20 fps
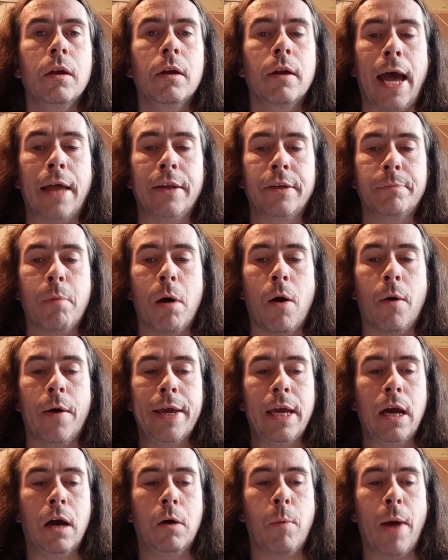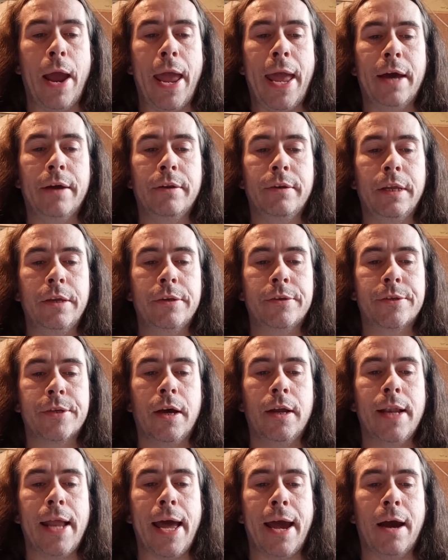And my awareness
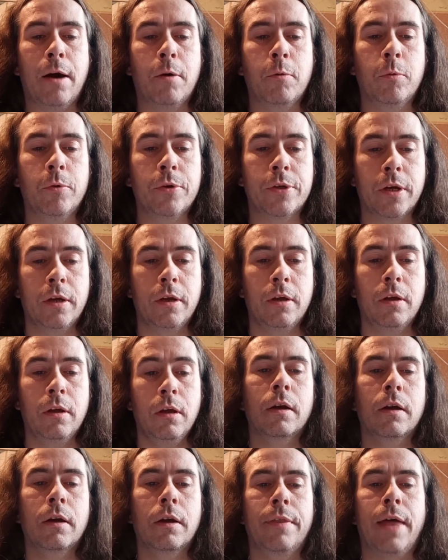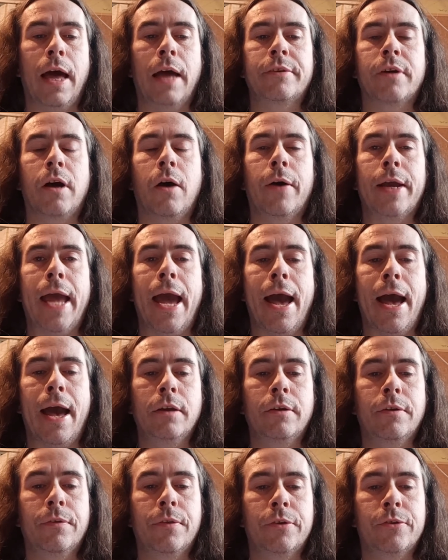allowed that I
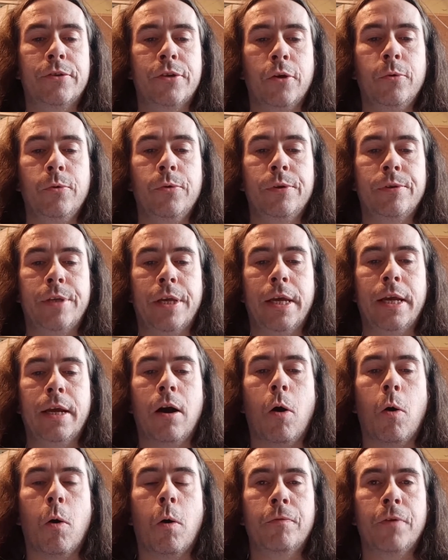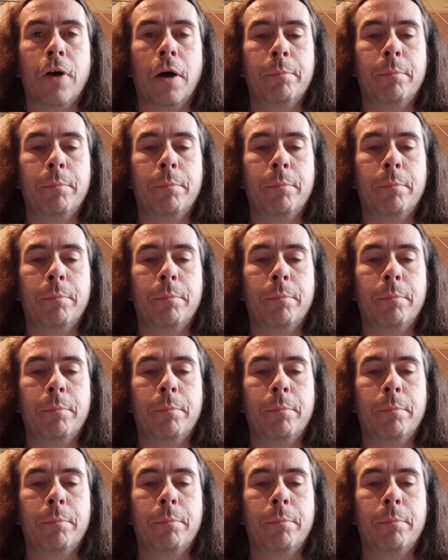had the choosing of a